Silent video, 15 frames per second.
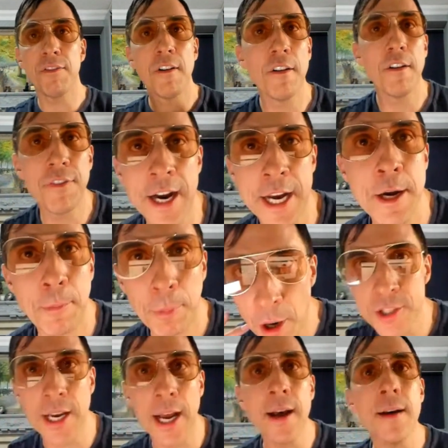fucking a
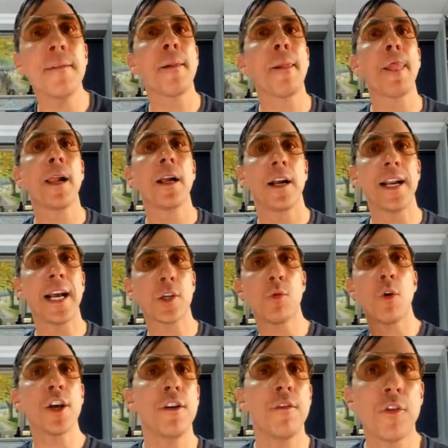prozer, and that's why
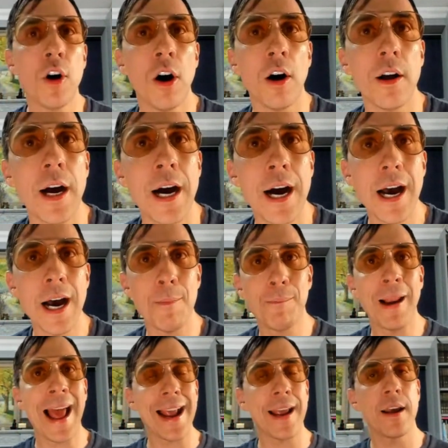you've got a
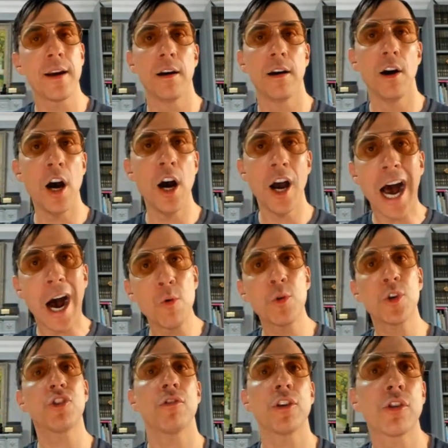black
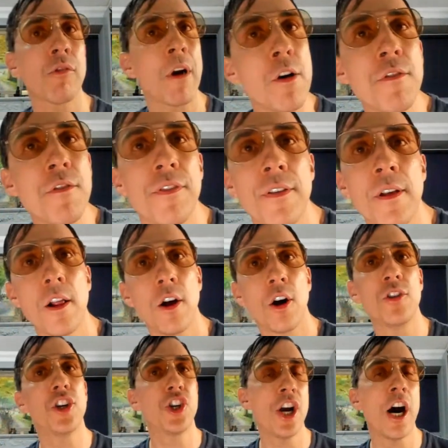ulcerous growth on the
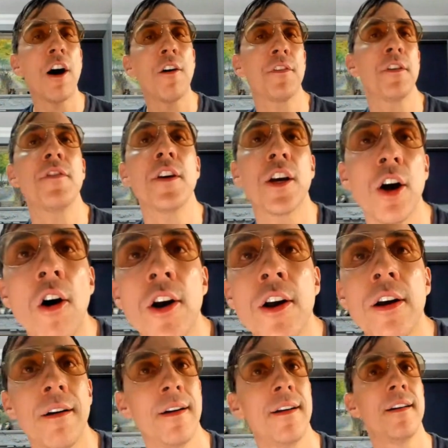shaft of your cock.
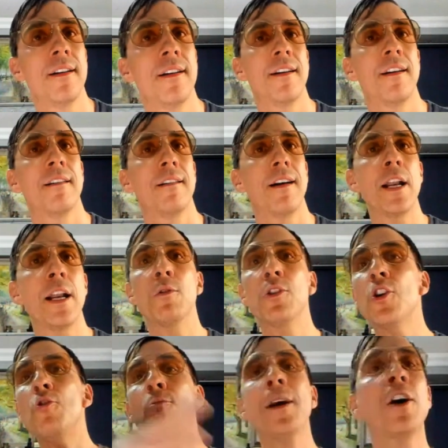And it was
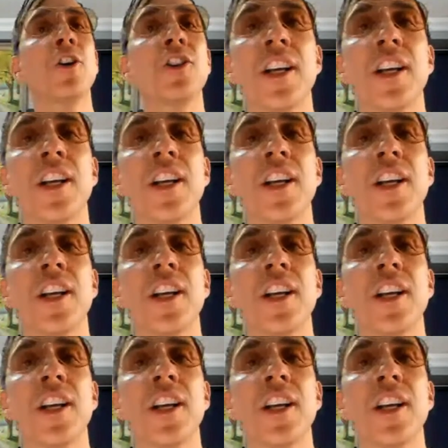all because